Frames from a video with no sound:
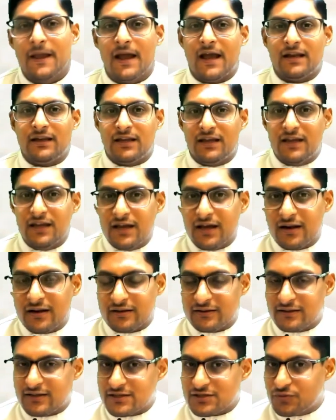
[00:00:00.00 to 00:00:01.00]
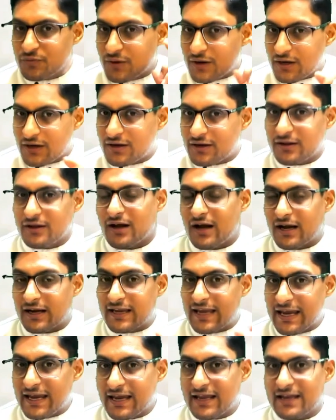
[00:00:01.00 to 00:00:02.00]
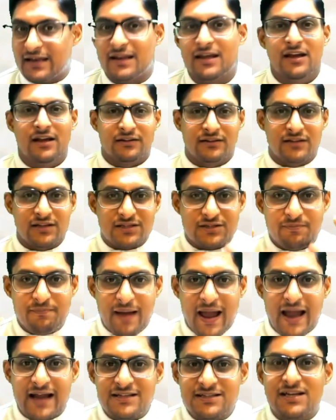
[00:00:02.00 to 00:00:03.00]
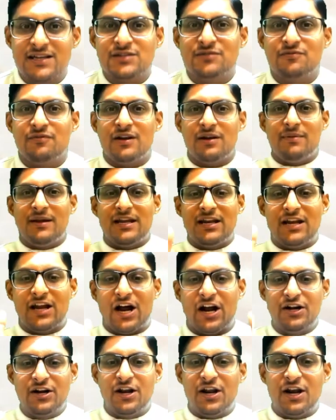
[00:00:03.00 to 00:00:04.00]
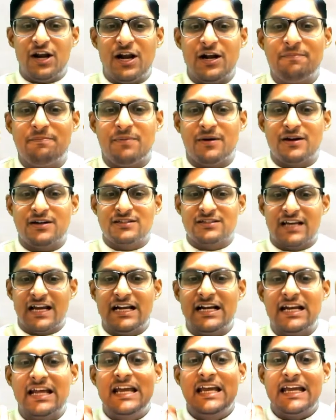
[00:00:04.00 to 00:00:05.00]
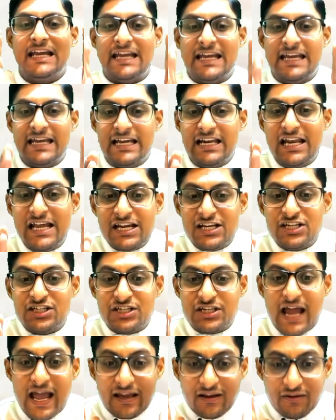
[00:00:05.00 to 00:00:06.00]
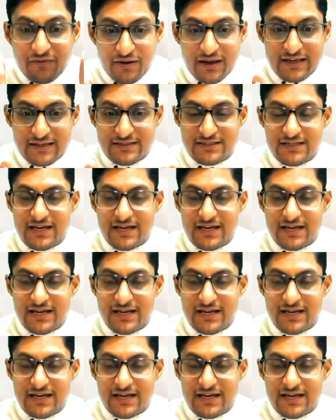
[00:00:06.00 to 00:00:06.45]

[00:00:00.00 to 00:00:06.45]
And here this word again, this batches will be in 100% English language.